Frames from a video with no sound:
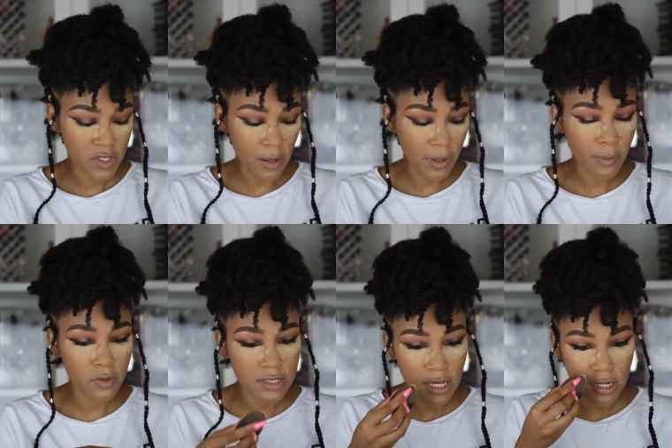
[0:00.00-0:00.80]
Some people
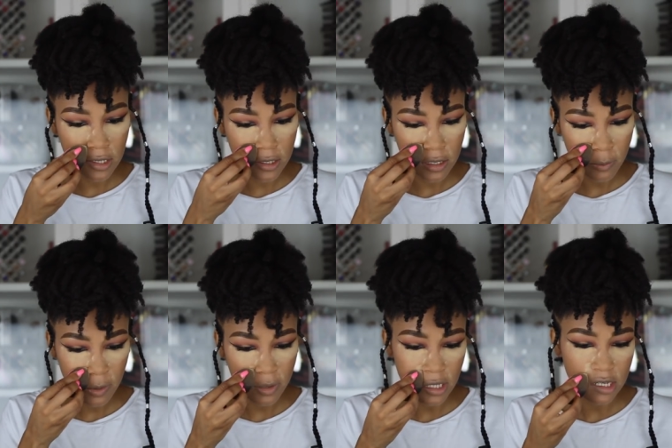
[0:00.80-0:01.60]
said it could be
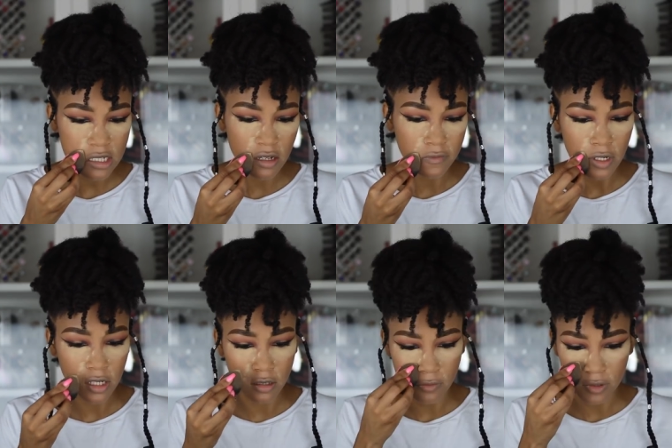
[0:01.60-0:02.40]
because of
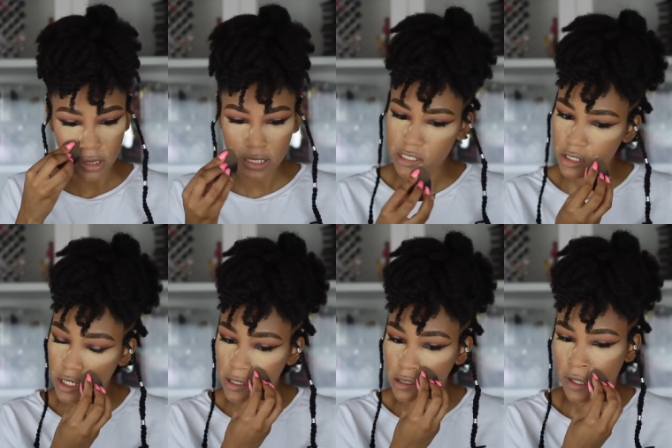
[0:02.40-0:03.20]
her
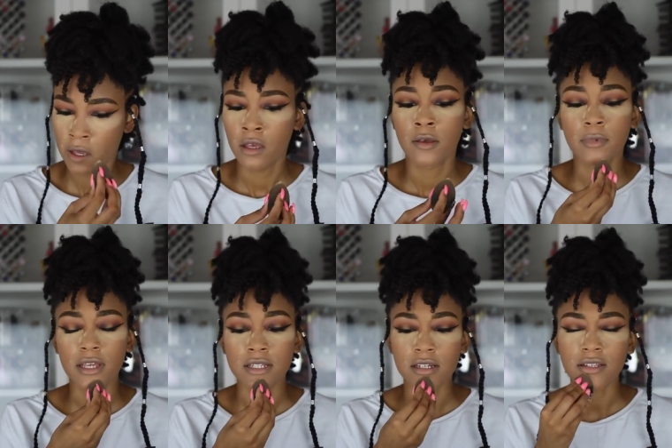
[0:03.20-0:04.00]
religion,
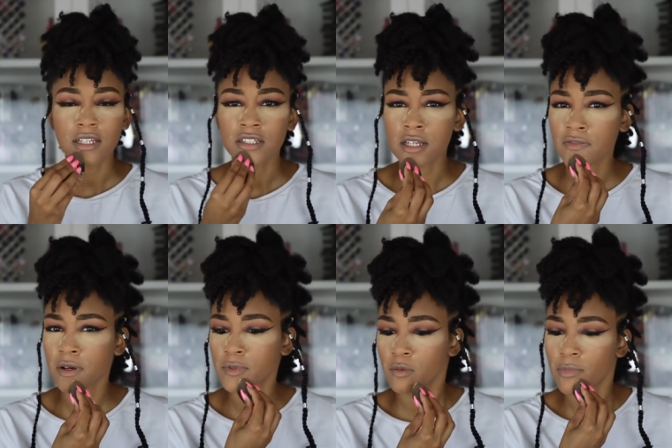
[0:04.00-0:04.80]
because I think she's
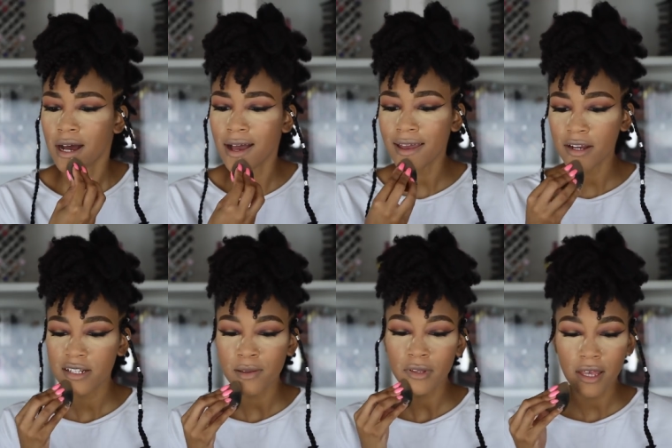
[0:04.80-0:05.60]
from Dubai or
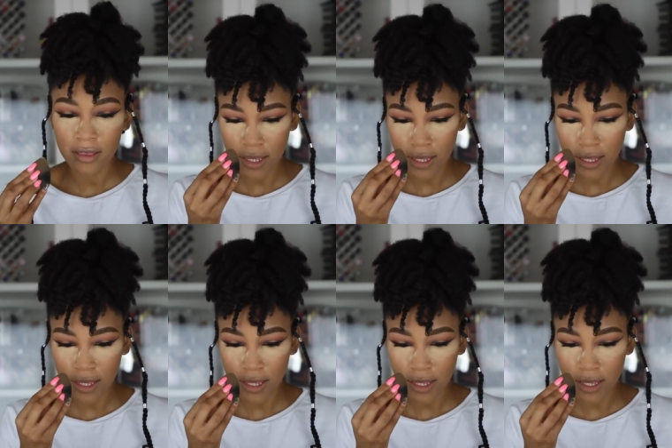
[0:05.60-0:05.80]
something like